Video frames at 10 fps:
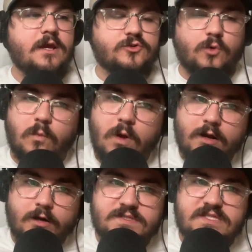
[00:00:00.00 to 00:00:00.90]
Jordan
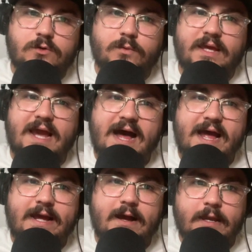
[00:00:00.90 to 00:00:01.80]
Walker is still really
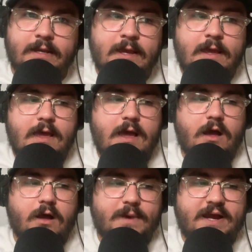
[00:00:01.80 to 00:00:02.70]
high on.
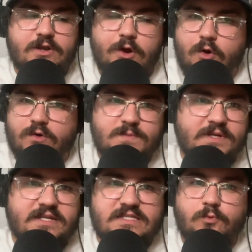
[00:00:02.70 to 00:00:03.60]
I know it's
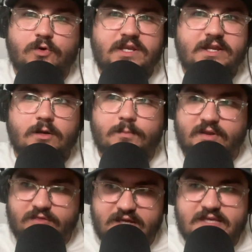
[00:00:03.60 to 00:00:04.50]
been a disappointing year, but I
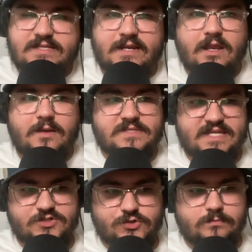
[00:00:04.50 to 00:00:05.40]
think he's got a lot of
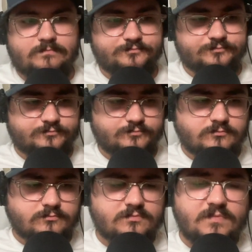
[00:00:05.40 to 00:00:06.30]
potential.
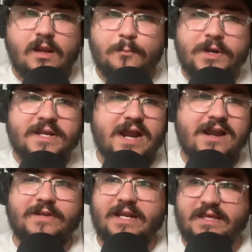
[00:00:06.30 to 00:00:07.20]
Brendan
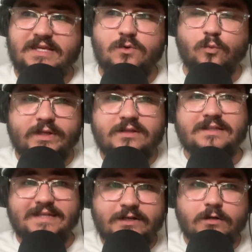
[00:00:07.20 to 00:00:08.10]
Donovan, I think he's a real
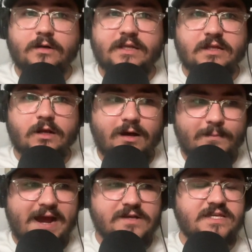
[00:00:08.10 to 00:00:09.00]
leader in the
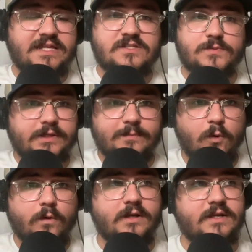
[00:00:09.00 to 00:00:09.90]
clubhouse. I think that's really
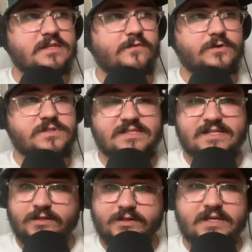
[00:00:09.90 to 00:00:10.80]
important. The
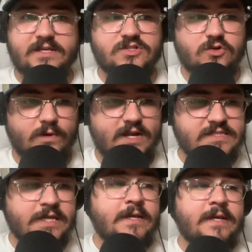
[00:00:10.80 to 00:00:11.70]
versatility is great.